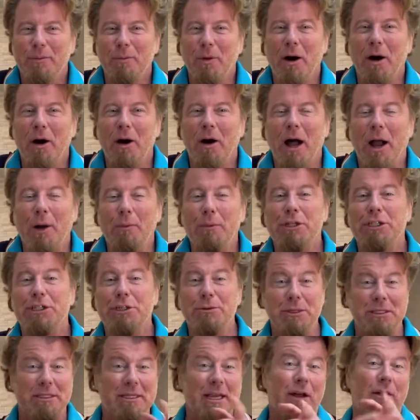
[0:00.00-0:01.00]
Well, I wish
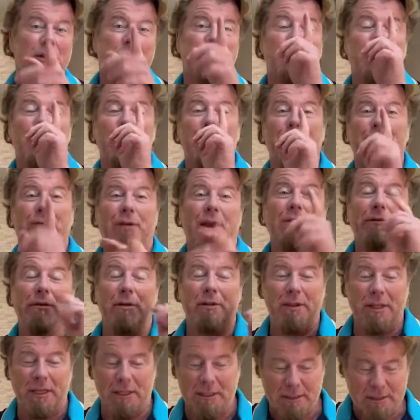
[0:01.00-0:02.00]
she would tell us what her
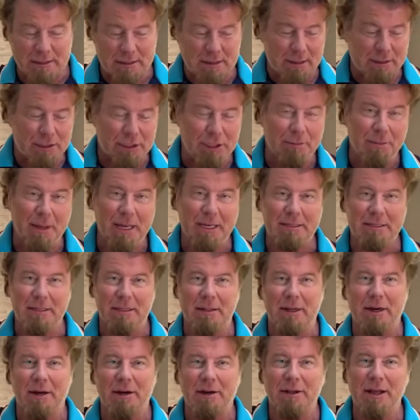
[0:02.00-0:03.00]
favorite things she makes
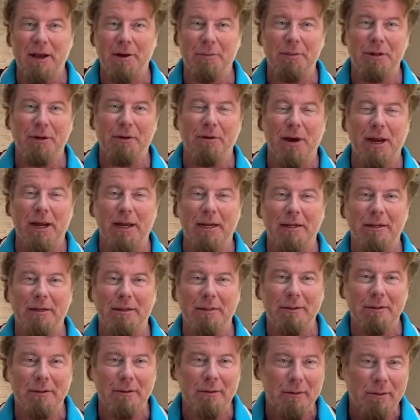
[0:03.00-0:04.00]
in there. That would be
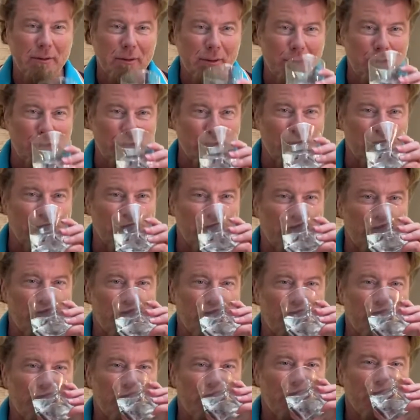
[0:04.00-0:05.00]
great. Jean
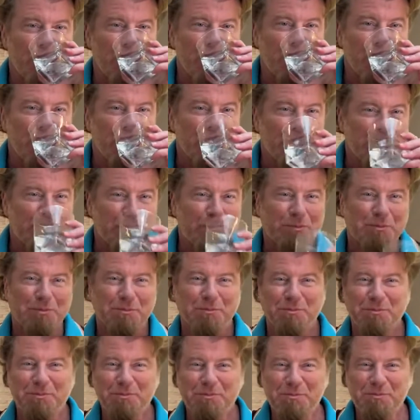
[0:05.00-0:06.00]

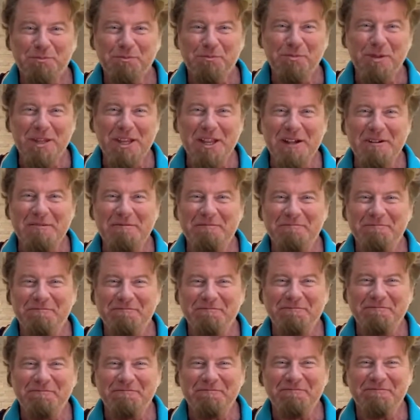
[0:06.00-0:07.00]
Sagarese said, eek, I'm
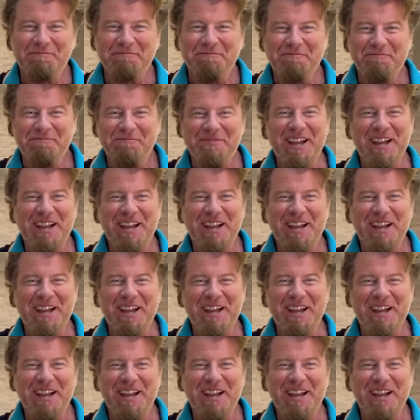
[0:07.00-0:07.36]
late again.